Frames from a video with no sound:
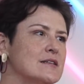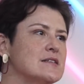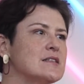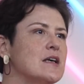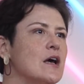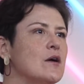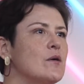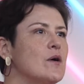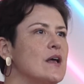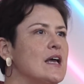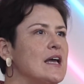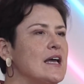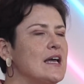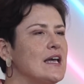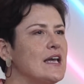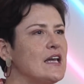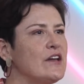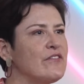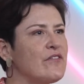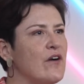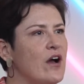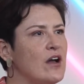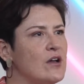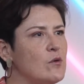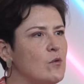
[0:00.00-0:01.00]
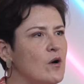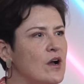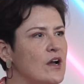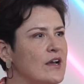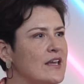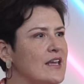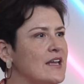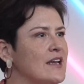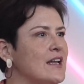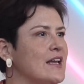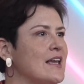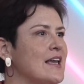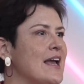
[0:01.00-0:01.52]
So if I
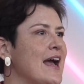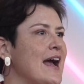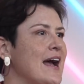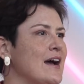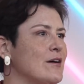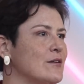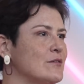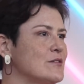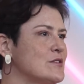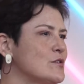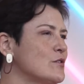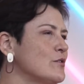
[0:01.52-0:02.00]
work in accounts,